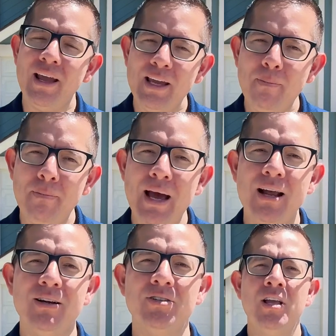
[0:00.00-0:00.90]
it
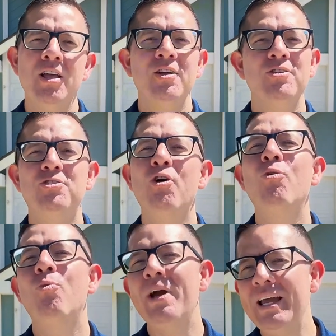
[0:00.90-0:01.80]
matters.
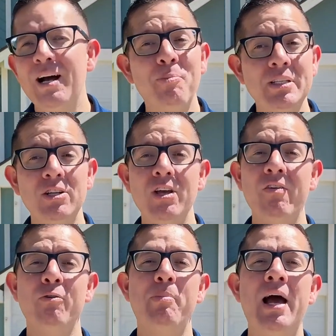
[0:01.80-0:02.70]
Don't wait up until you
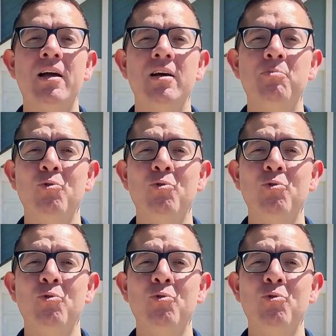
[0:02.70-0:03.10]
have a backup